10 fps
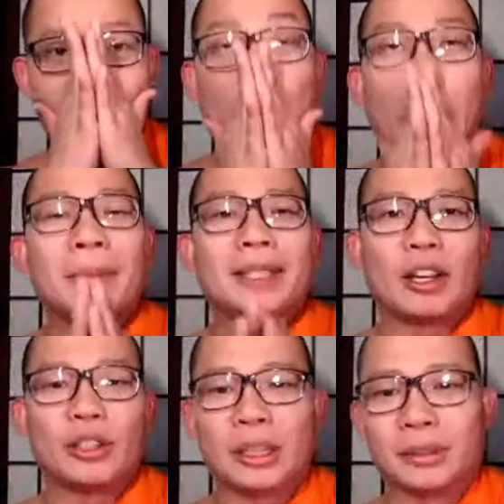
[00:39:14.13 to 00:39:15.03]
let me tell
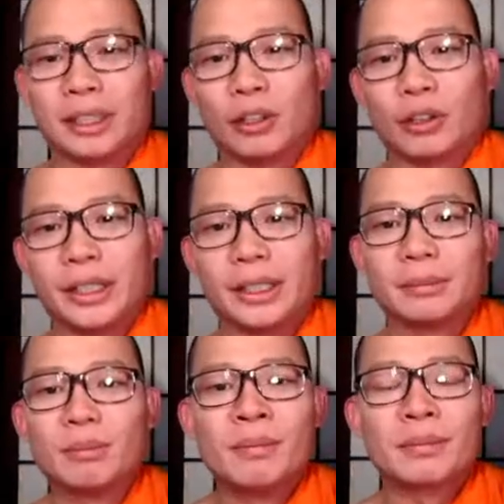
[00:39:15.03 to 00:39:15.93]
you something, Gloria.
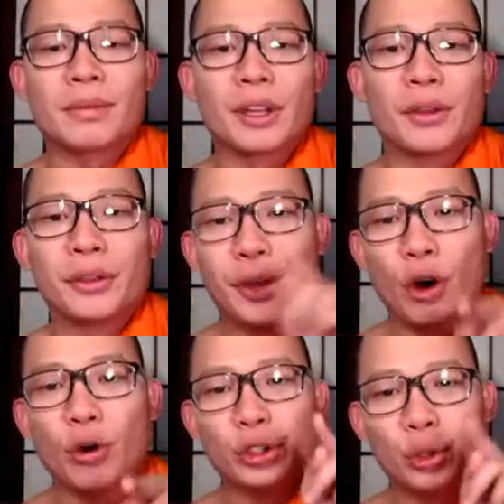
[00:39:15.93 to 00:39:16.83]

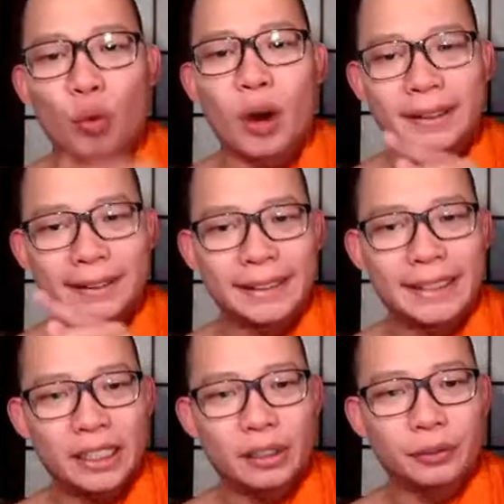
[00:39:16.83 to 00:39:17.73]
Those who want to
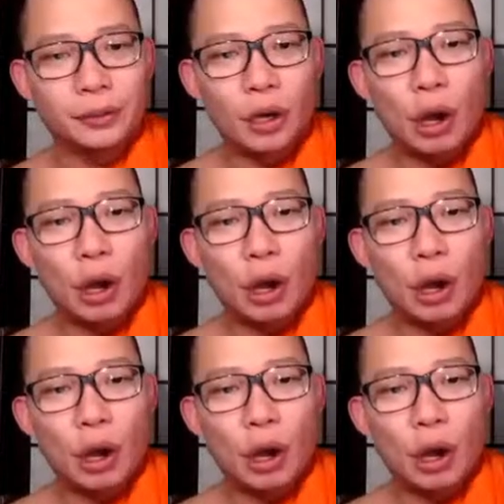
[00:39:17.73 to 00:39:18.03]
give